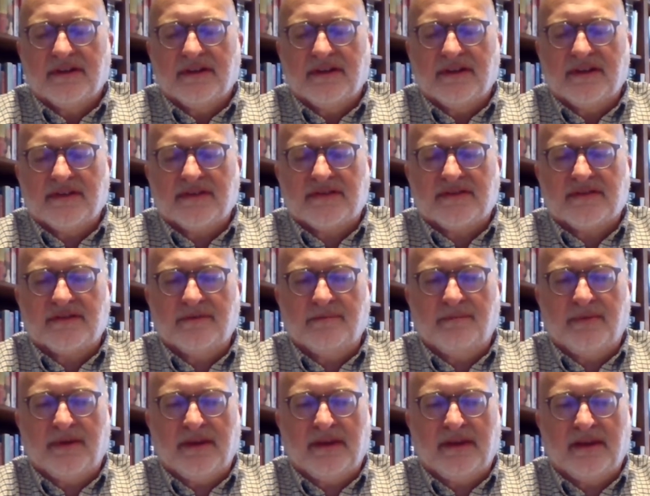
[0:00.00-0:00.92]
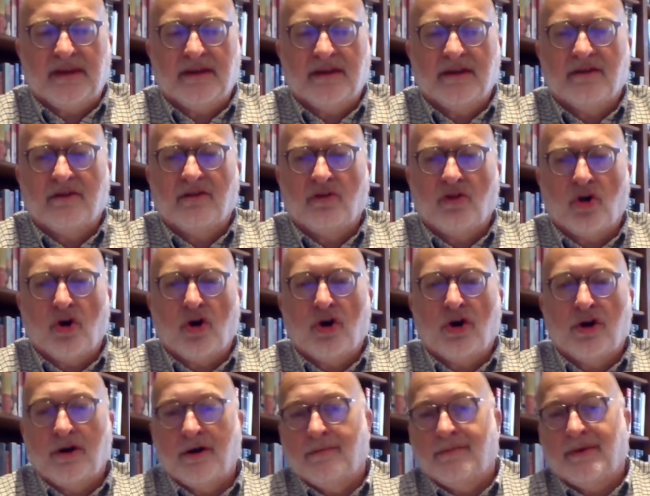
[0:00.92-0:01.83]
is to be
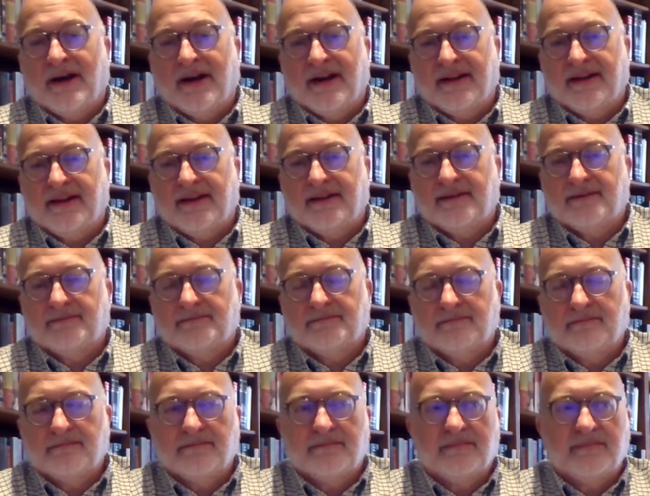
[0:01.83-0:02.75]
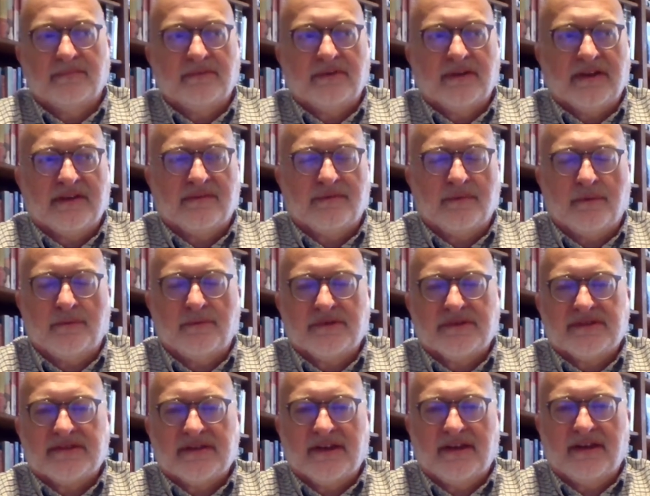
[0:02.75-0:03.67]
law abiding, as we
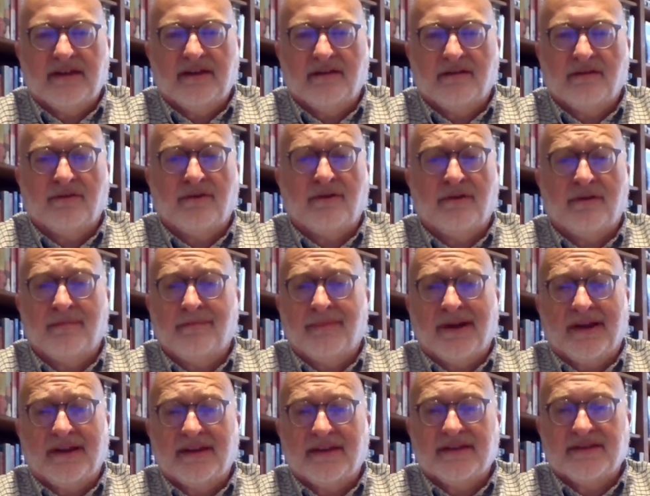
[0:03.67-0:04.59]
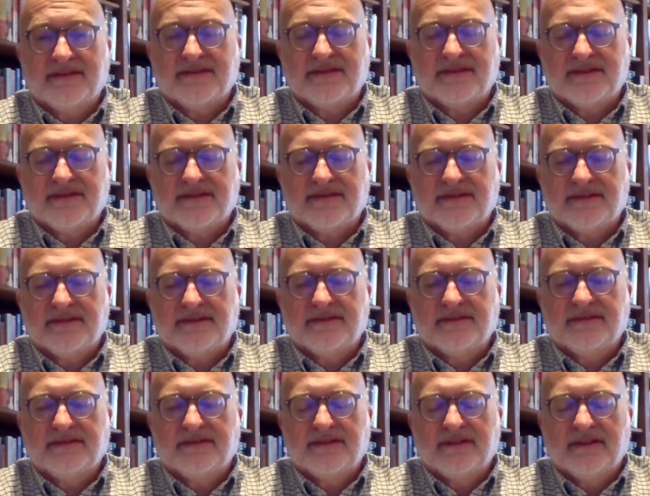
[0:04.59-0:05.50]
would say, a law abiding
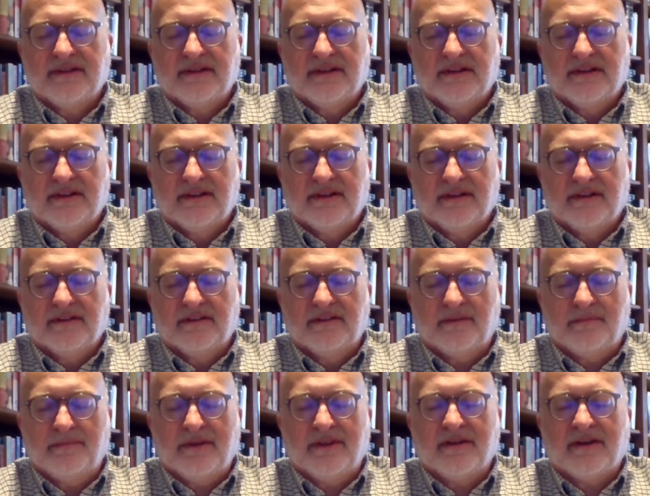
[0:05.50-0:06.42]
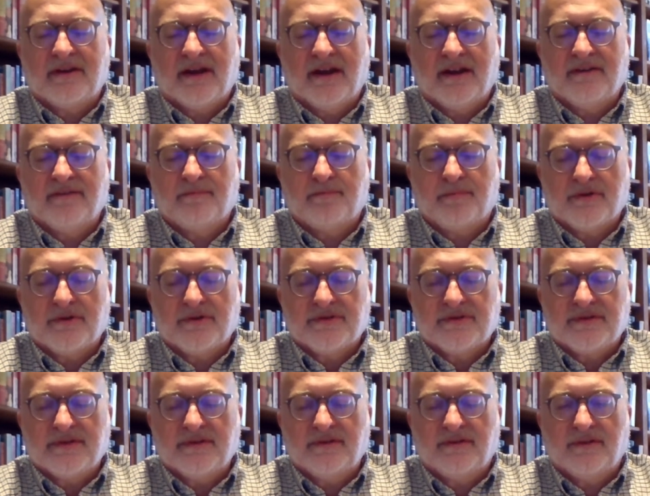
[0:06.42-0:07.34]
citizen, to be the kind of
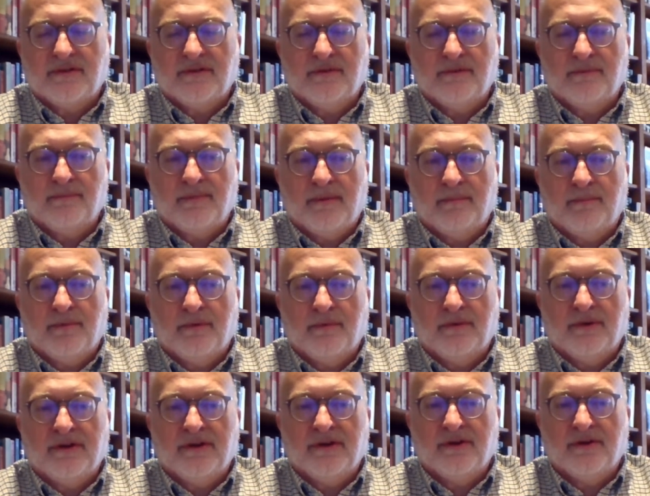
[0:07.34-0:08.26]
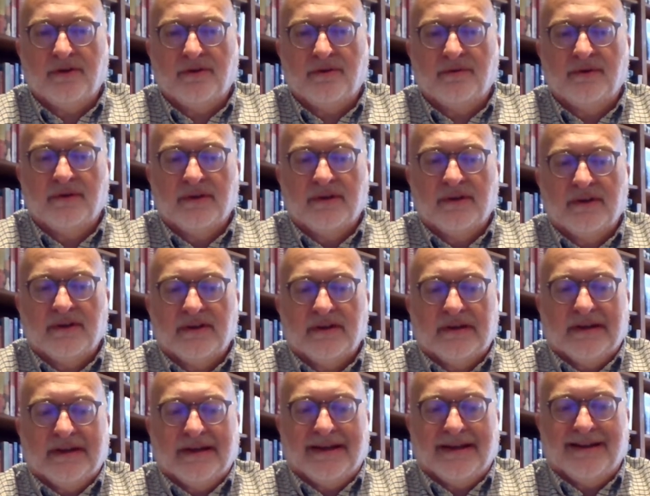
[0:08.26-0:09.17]
person to whom people would know
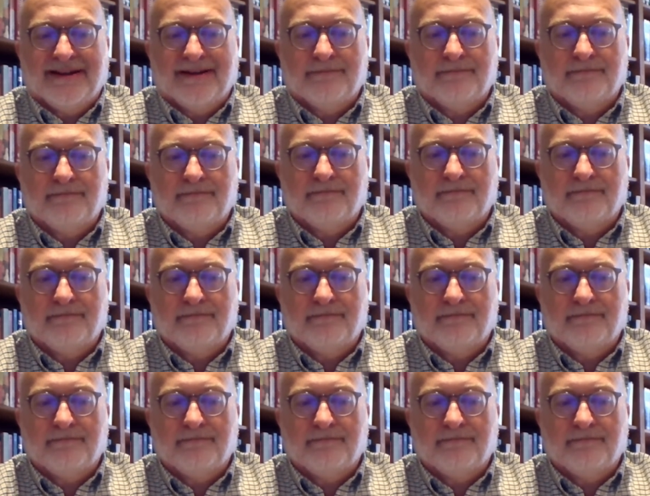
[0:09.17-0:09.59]
um,